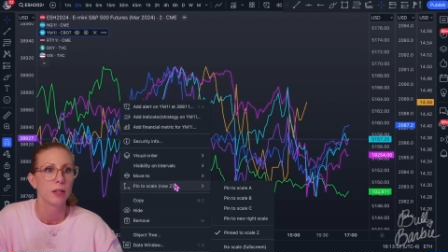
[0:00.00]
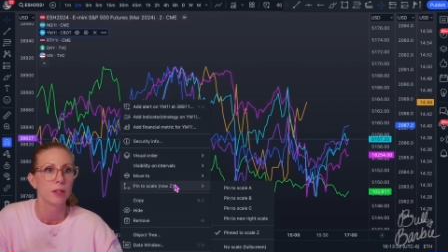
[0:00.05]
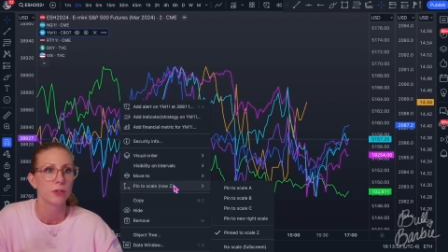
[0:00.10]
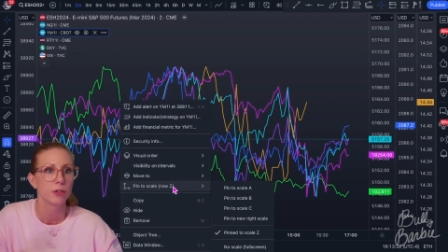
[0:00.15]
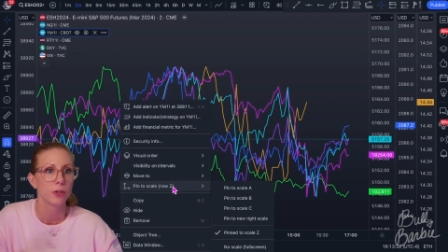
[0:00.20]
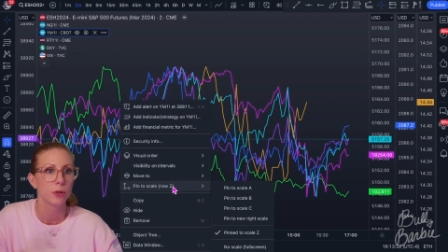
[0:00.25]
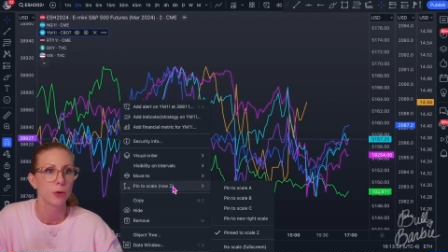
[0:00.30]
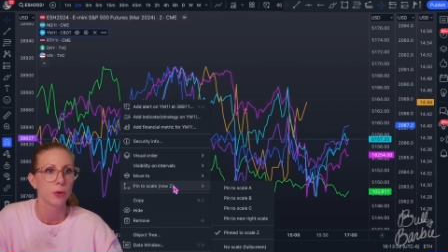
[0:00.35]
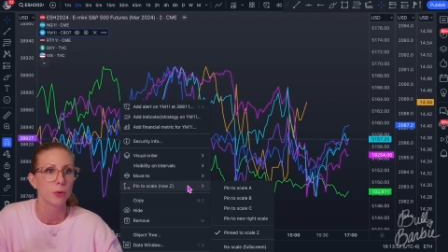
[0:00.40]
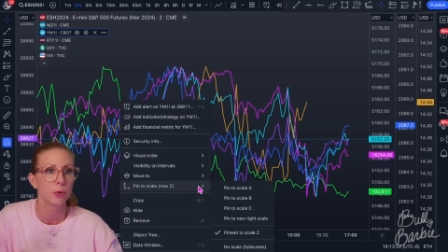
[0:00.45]

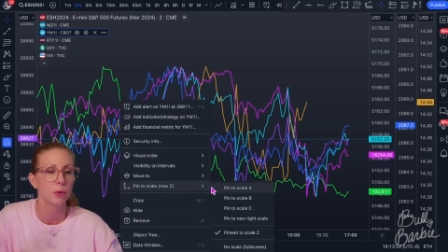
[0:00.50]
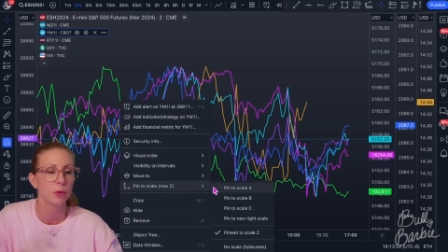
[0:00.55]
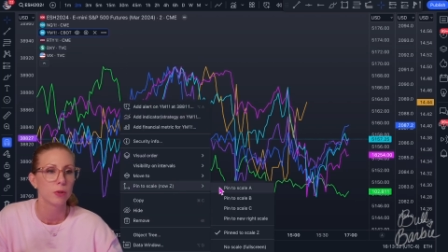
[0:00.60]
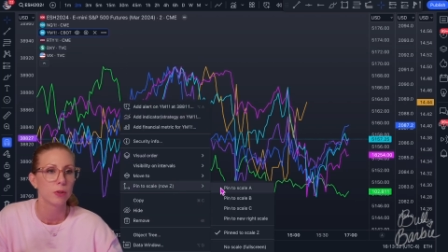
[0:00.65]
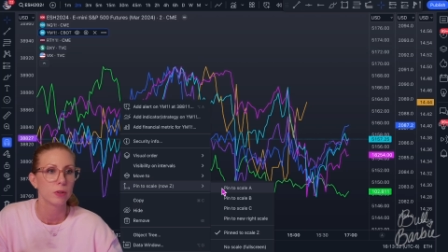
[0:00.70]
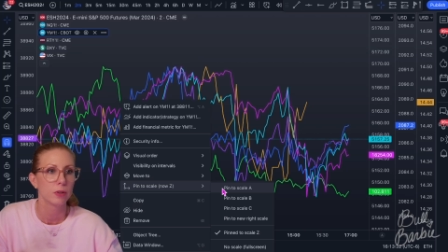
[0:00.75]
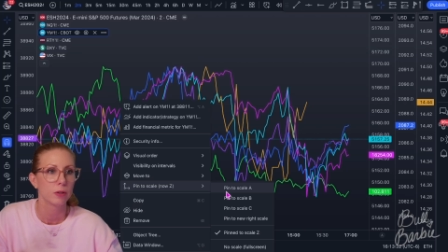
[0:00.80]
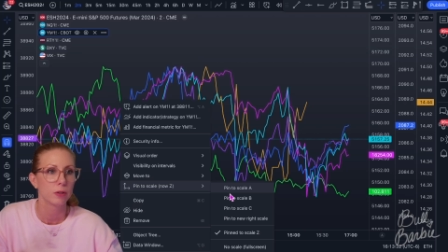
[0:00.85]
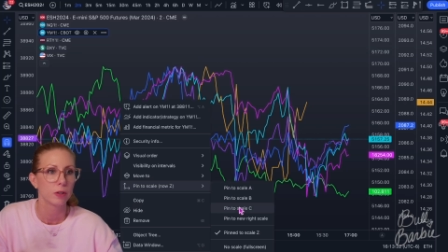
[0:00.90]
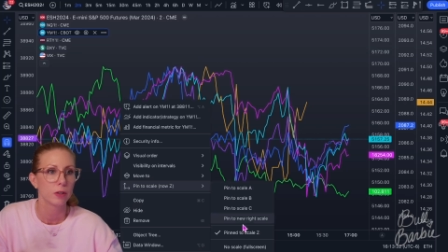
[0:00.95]
So
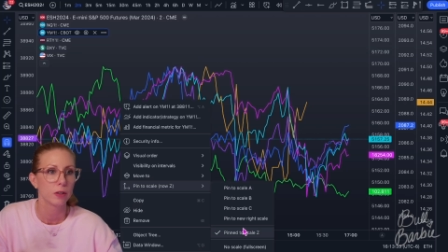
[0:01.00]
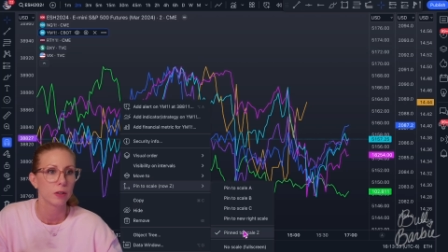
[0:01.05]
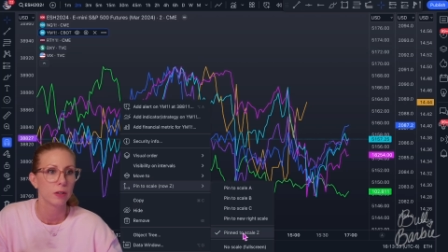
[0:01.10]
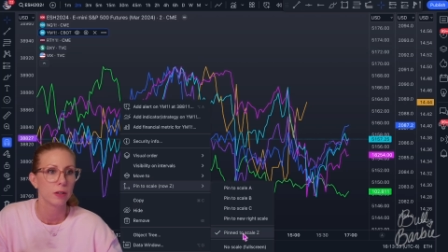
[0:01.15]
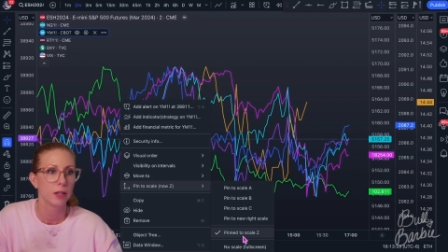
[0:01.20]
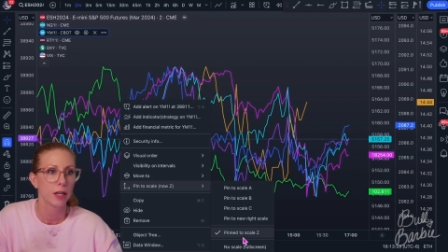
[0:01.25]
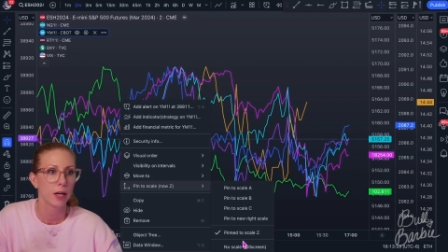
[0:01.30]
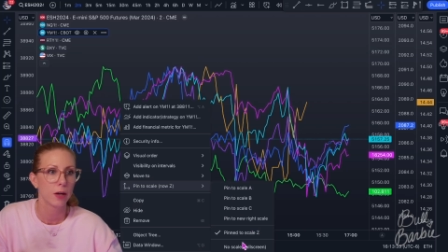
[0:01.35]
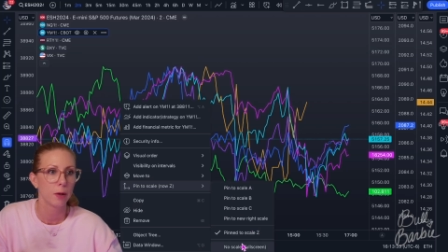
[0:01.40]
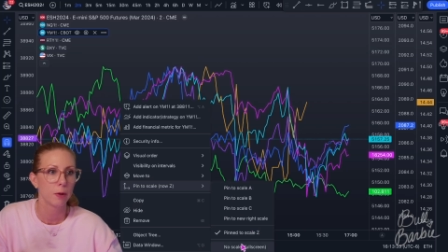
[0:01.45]

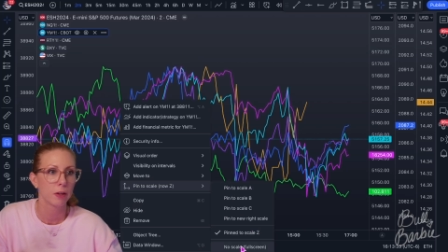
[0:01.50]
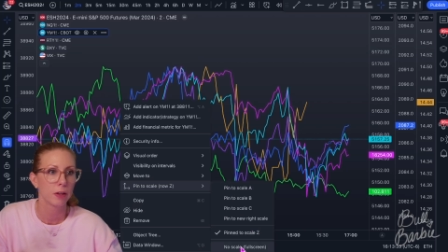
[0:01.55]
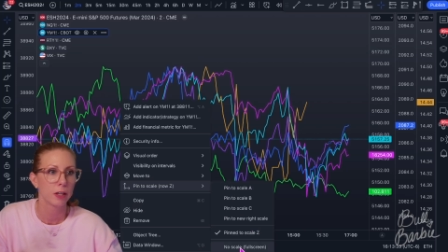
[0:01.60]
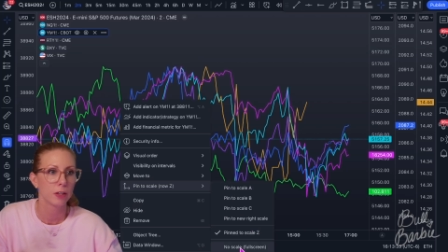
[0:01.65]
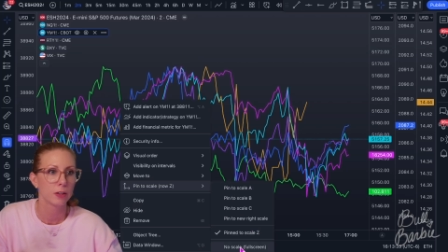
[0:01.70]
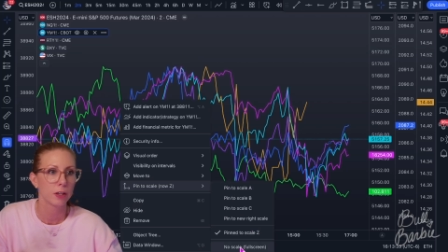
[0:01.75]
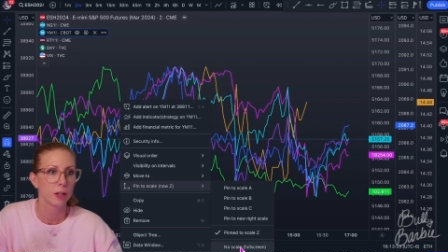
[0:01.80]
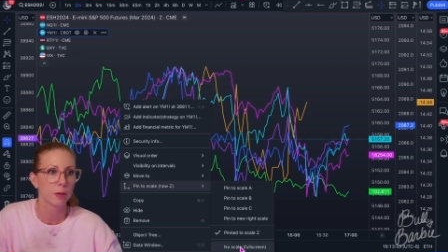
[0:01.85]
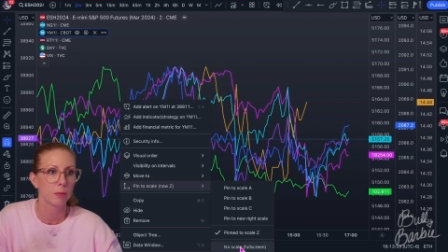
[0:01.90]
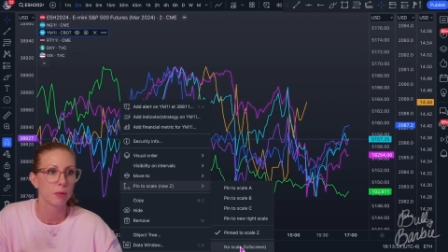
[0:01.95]
now I've clicked
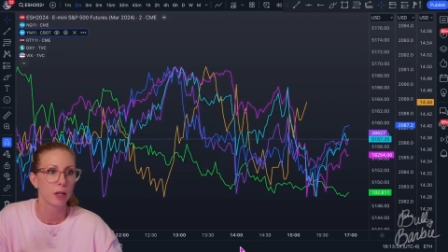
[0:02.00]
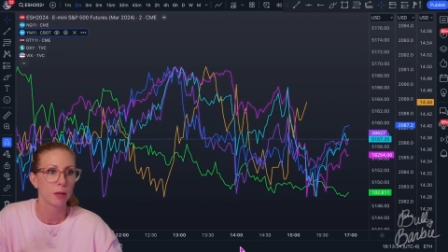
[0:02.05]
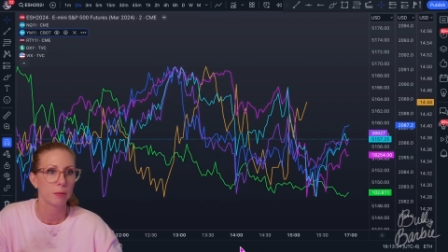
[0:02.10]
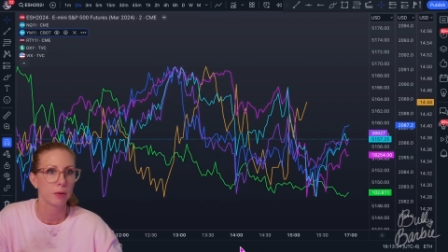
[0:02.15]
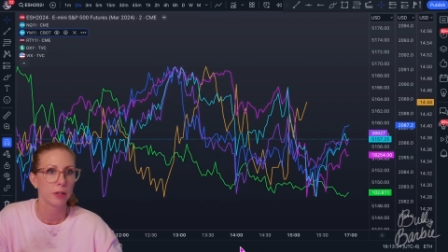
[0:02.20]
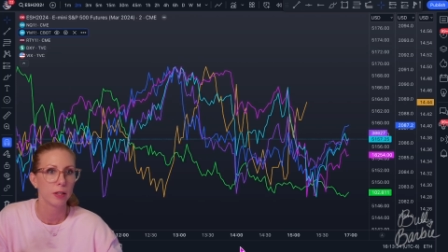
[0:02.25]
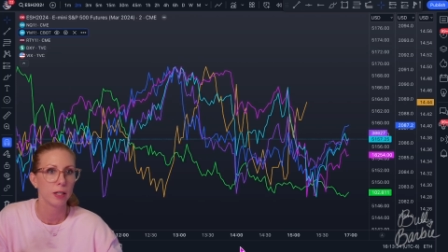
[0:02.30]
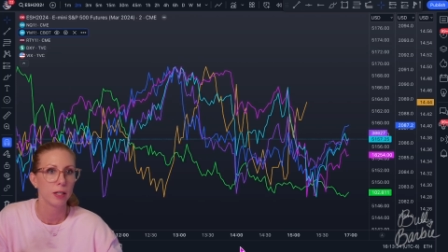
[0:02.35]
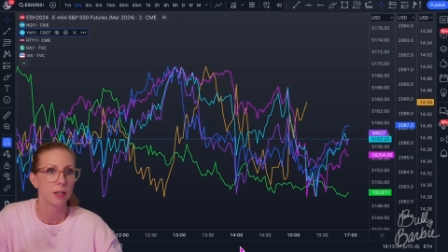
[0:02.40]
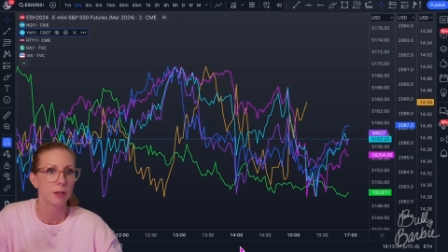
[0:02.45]
on it
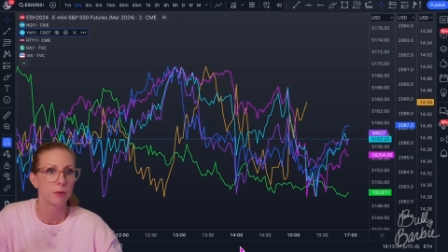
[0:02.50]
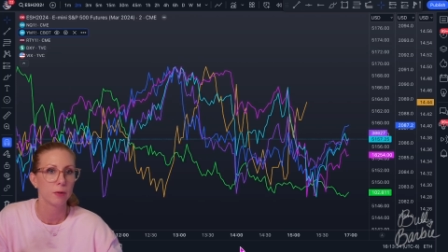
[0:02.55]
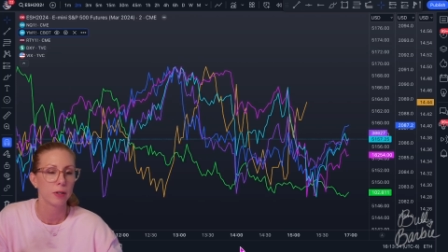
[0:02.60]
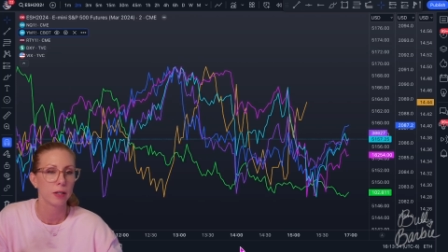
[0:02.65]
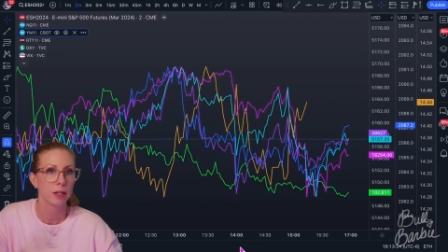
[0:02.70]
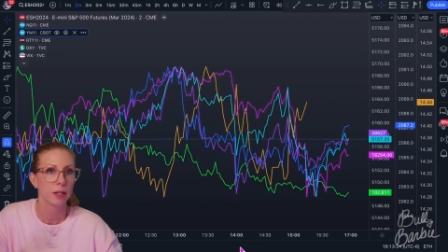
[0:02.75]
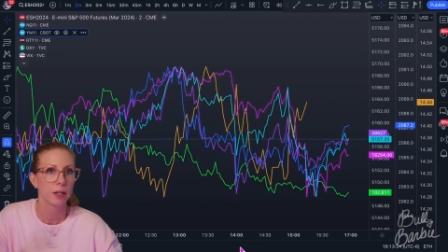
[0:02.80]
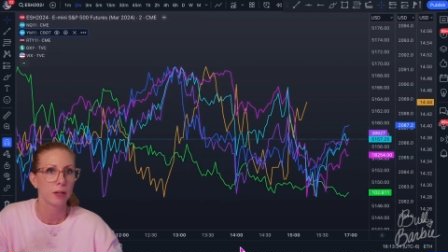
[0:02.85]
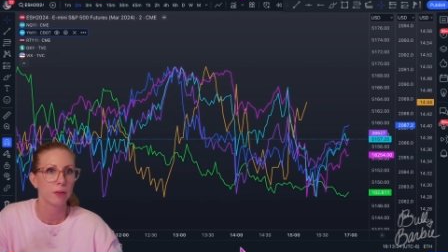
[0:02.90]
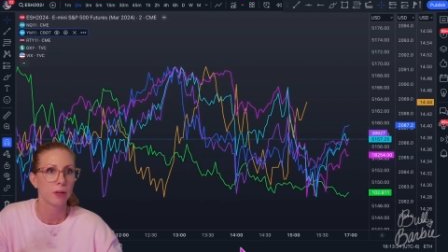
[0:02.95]
properly, we can
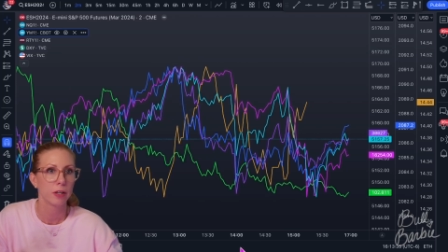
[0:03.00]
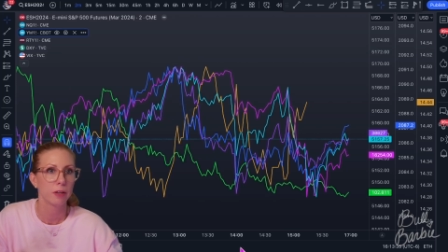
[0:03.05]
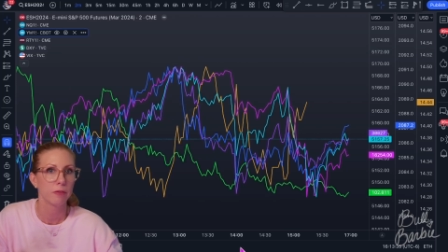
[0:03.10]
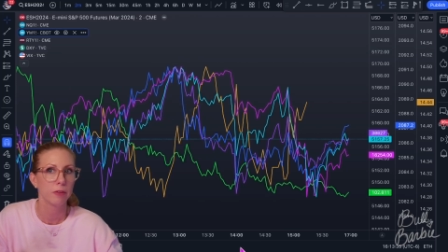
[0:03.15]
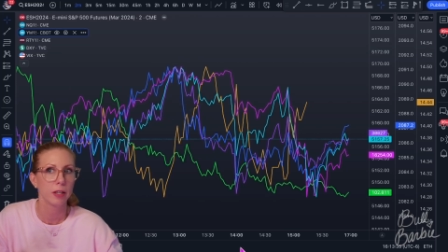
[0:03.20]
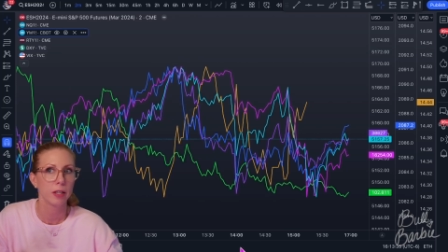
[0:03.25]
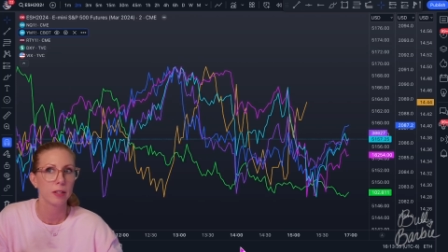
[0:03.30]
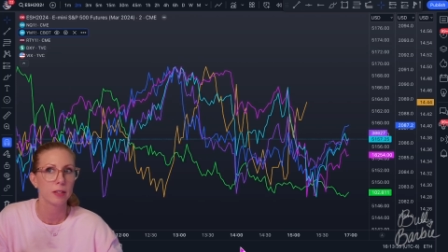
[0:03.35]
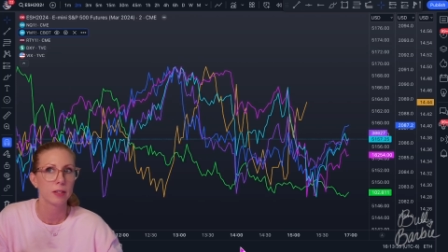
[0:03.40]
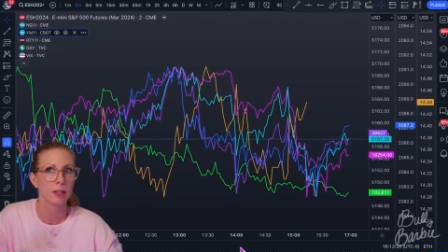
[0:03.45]
get rid of
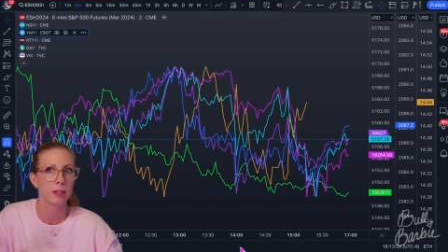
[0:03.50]
it.